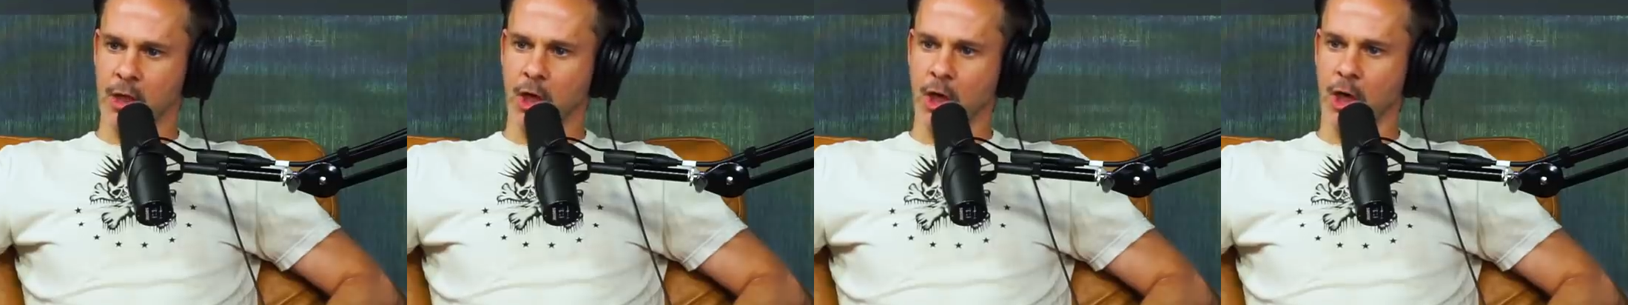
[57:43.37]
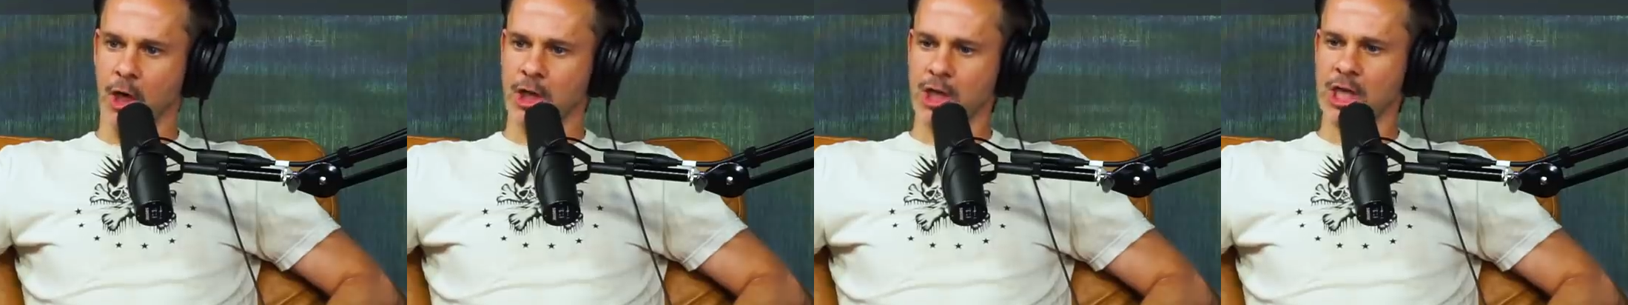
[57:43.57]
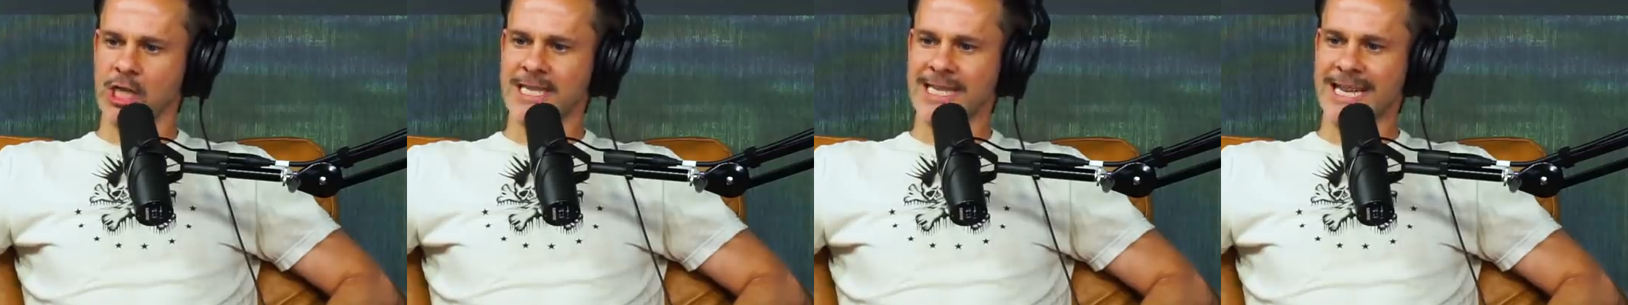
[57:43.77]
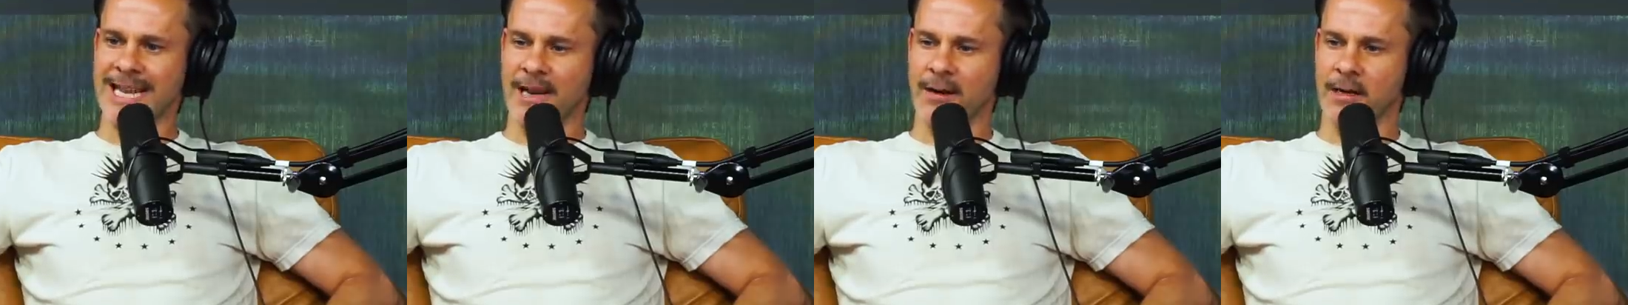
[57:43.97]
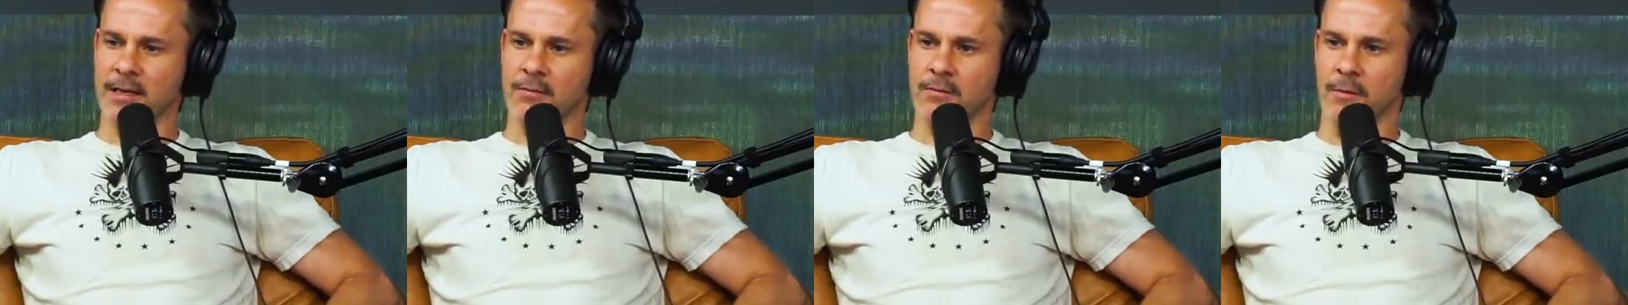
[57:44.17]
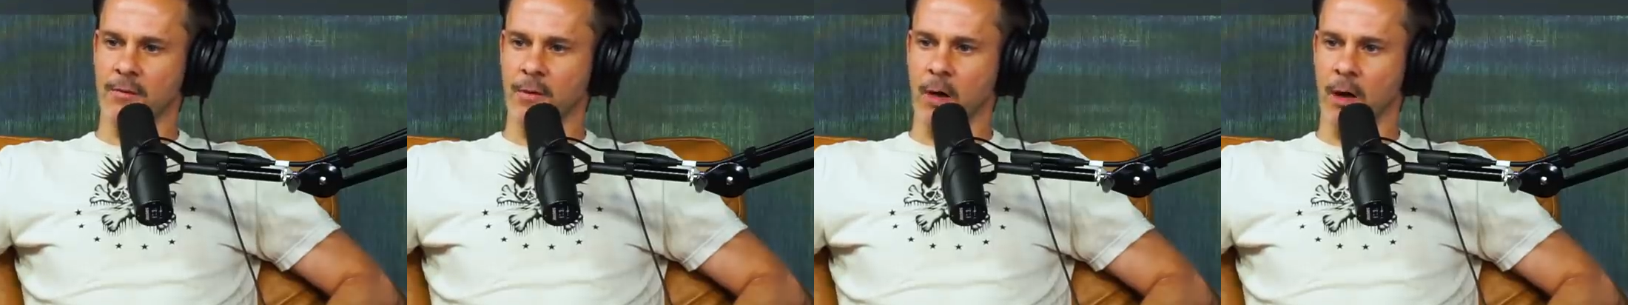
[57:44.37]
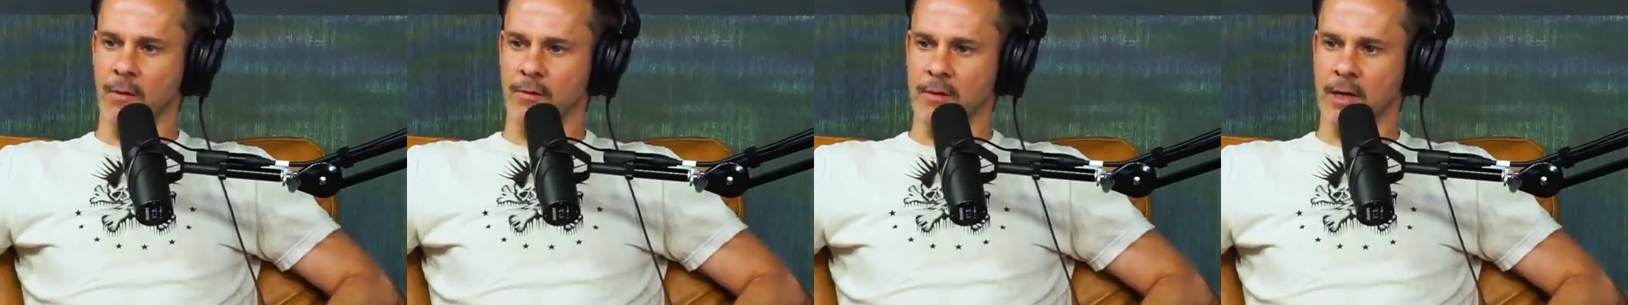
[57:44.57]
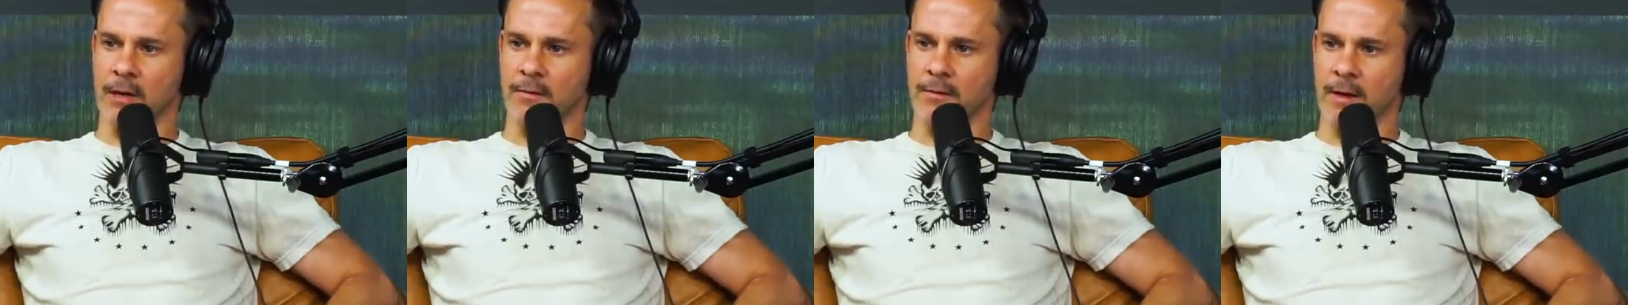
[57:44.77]
Kürsch's lyrics revolve
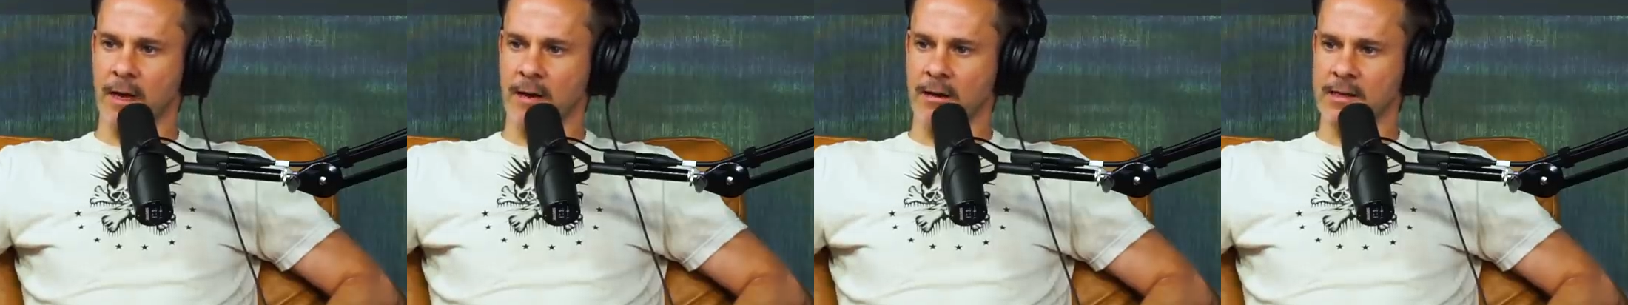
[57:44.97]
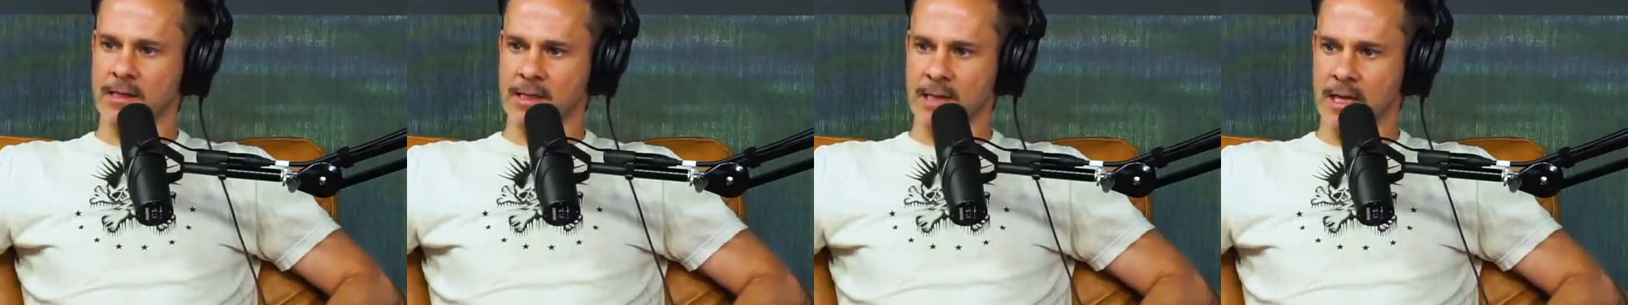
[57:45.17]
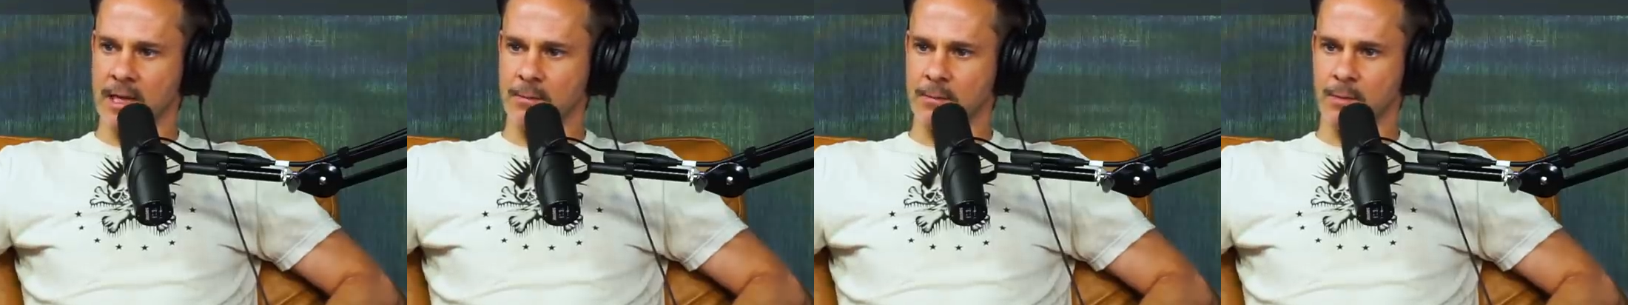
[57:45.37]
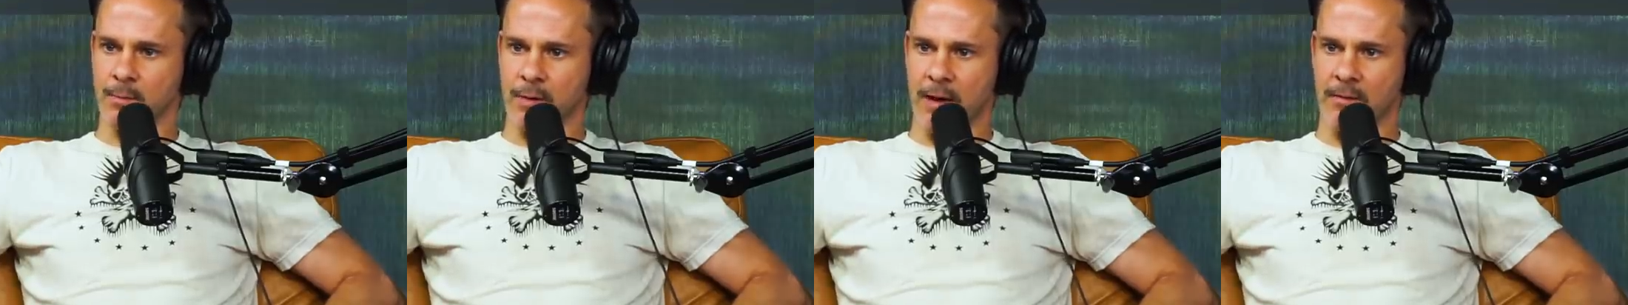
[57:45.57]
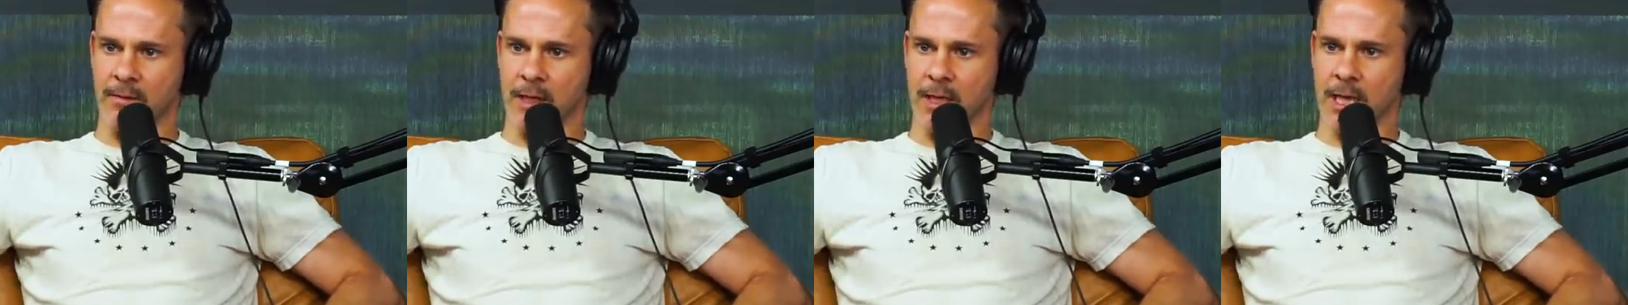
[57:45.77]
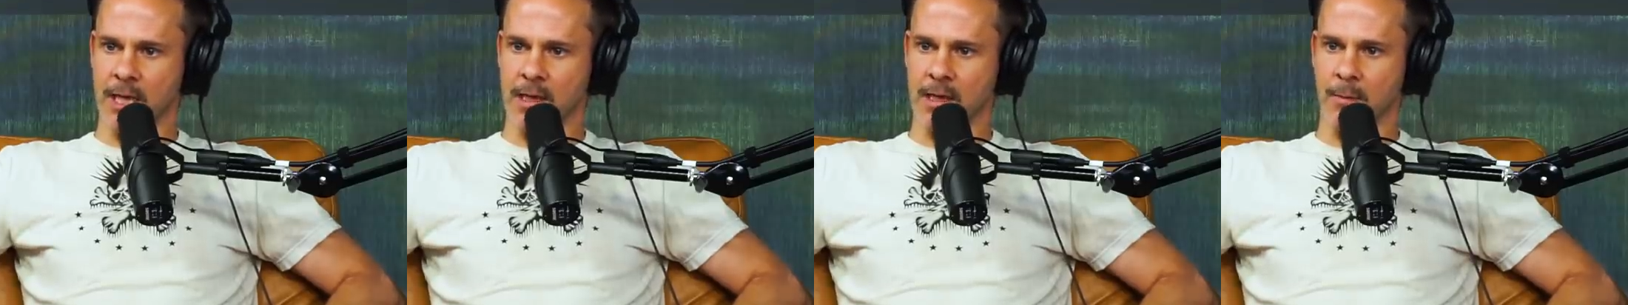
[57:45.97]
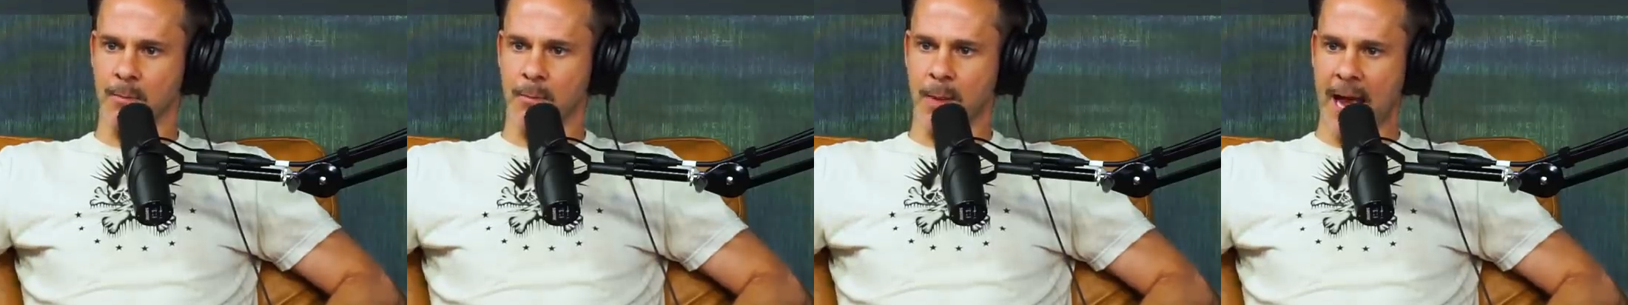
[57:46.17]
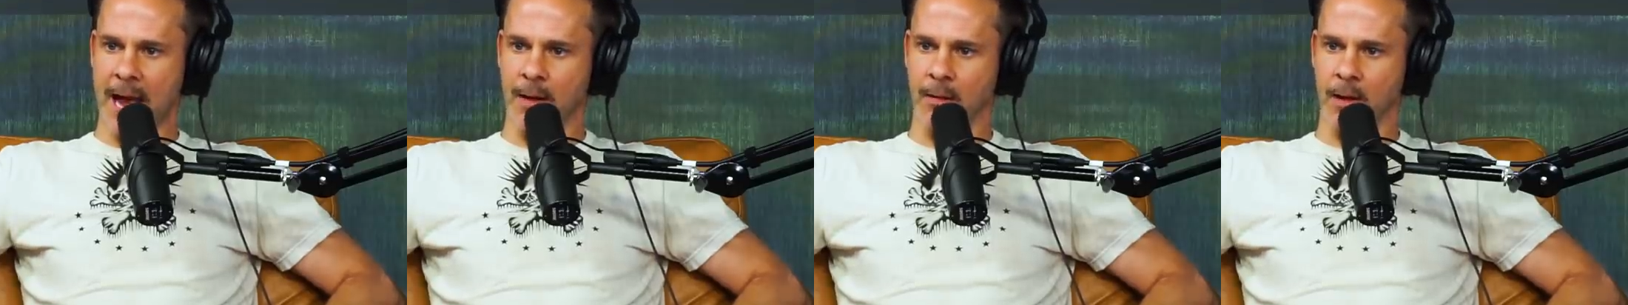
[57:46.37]
around various themes prevalent in the
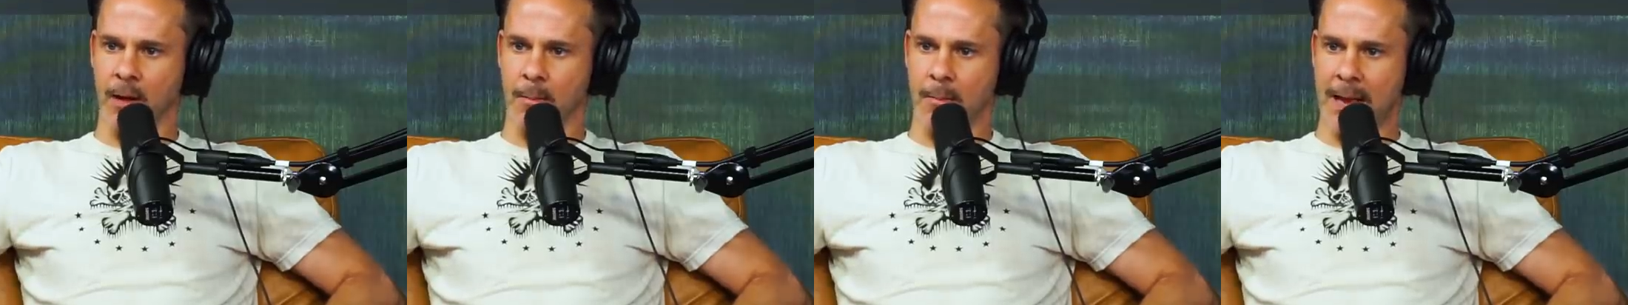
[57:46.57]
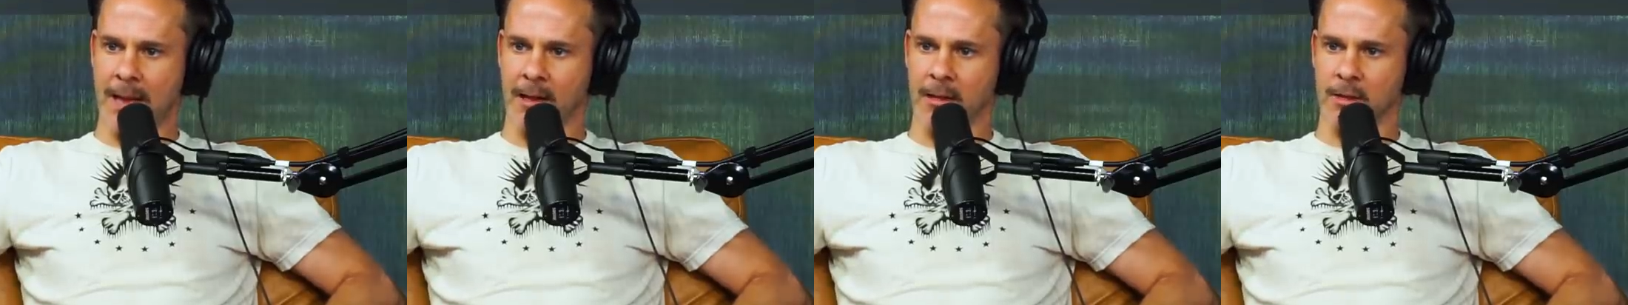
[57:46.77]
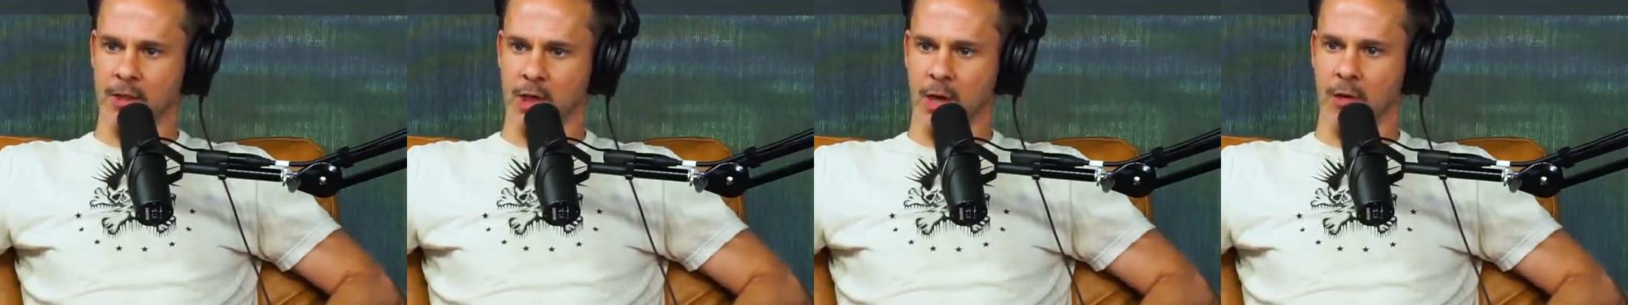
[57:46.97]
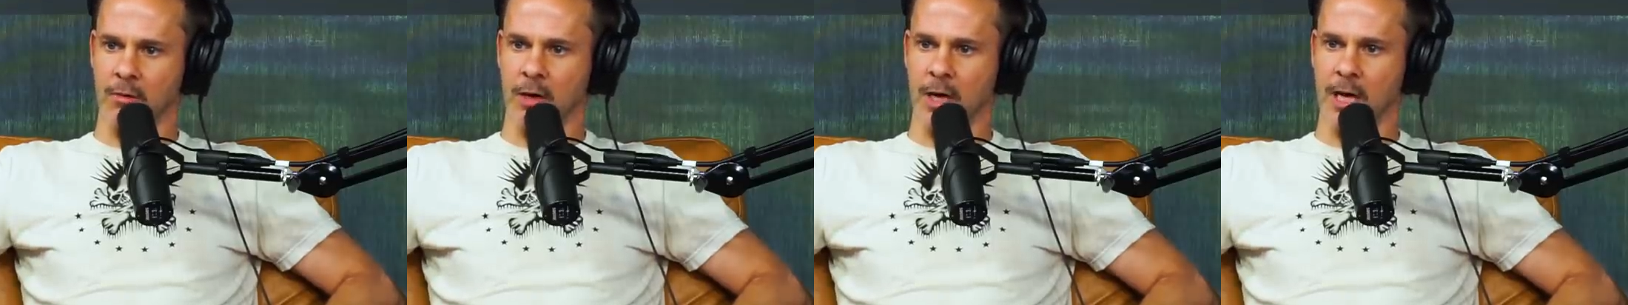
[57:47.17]
power metal genre,